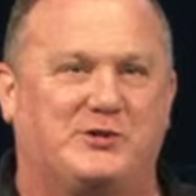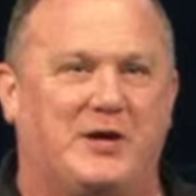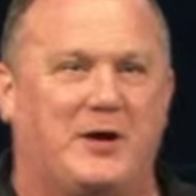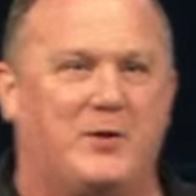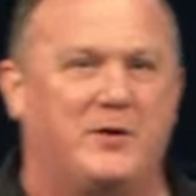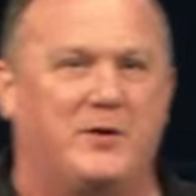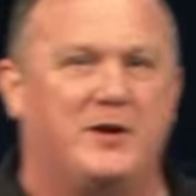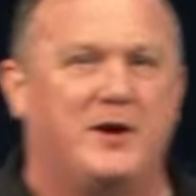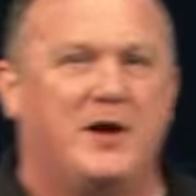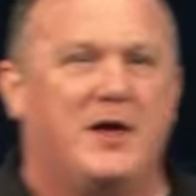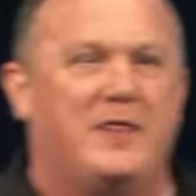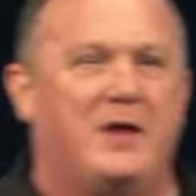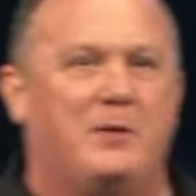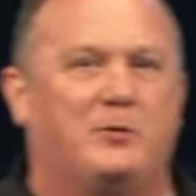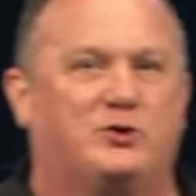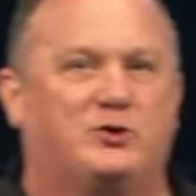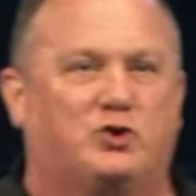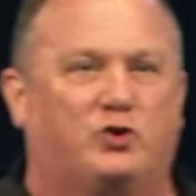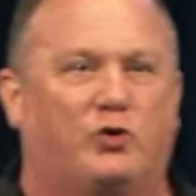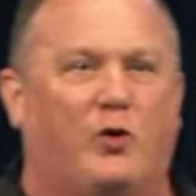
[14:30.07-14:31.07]
They
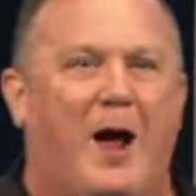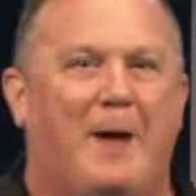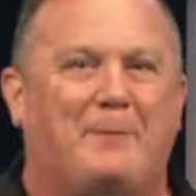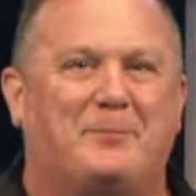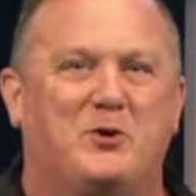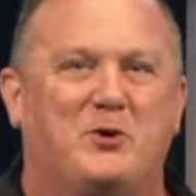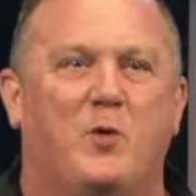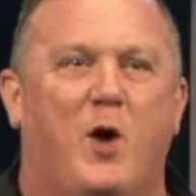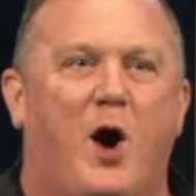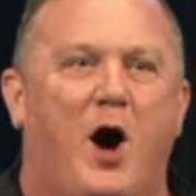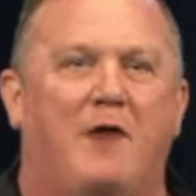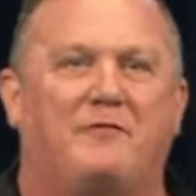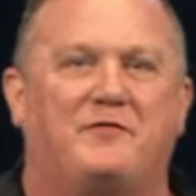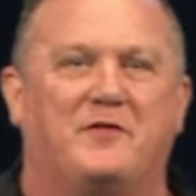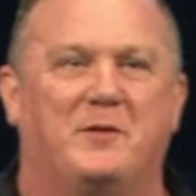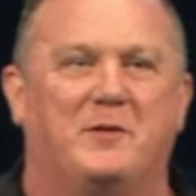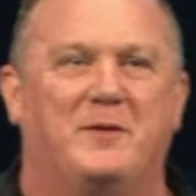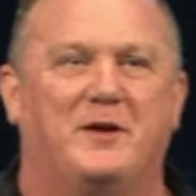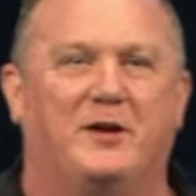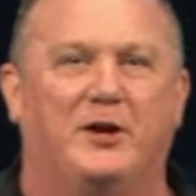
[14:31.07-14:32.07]
would drop you off in
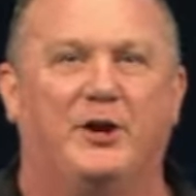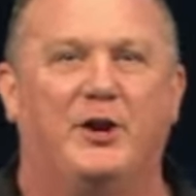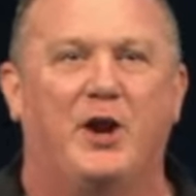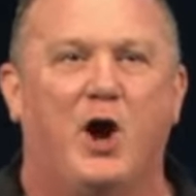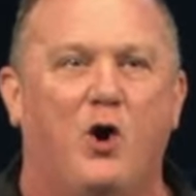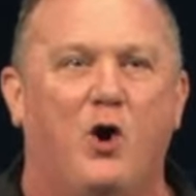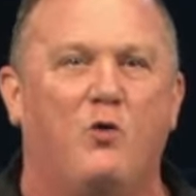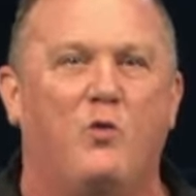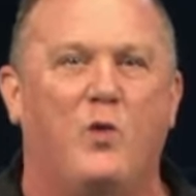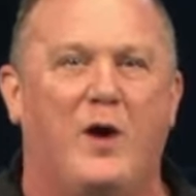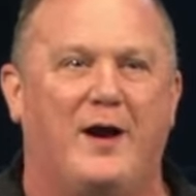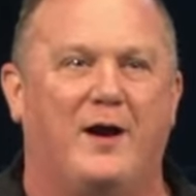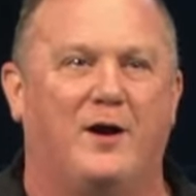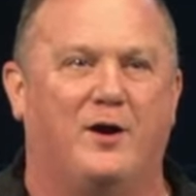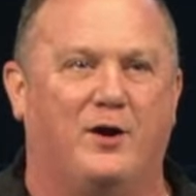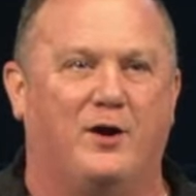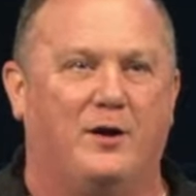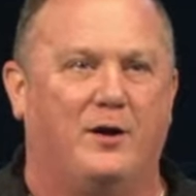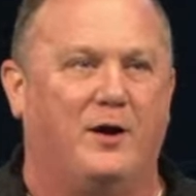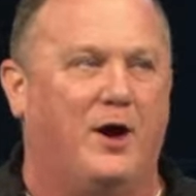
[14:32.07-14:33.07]
the middle of
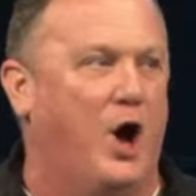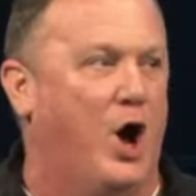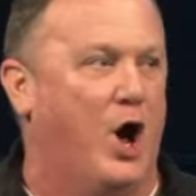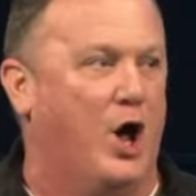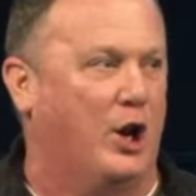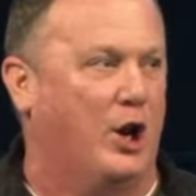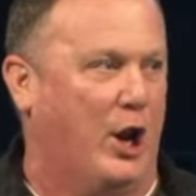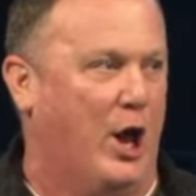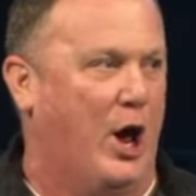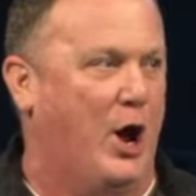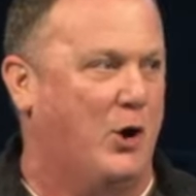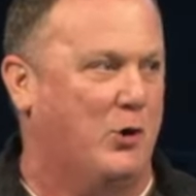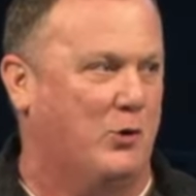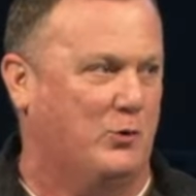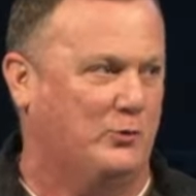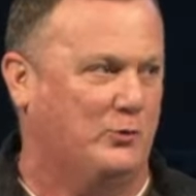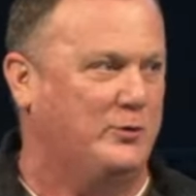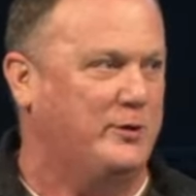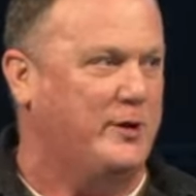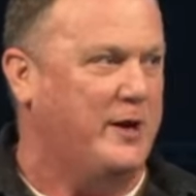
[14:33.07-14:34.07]
nowhere
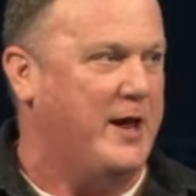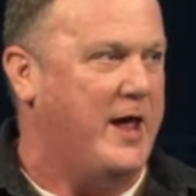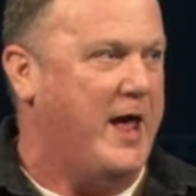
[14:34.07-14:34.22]
alone,